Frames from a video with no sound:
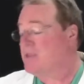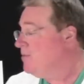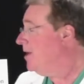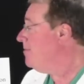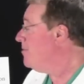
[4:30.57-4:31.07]

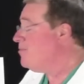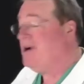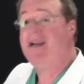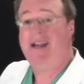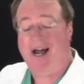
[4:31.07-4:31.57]
Well,
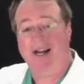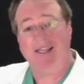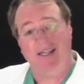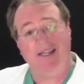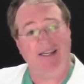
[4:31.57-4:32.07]
we're
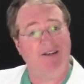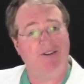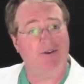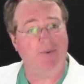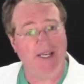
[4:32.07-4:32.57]
not getting
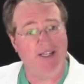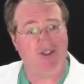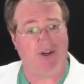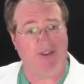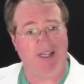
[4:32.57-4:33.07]
into the
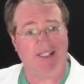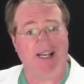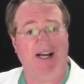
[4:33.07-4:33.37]
weeds on this.